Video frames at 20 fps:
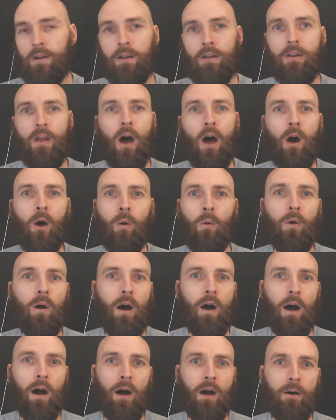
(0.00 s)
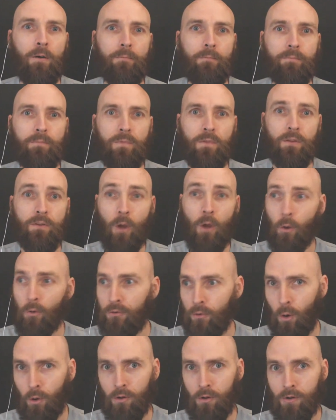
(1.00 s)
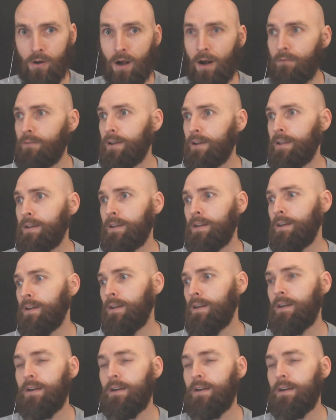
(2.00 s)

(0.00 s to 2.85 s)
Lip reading: no solar oven.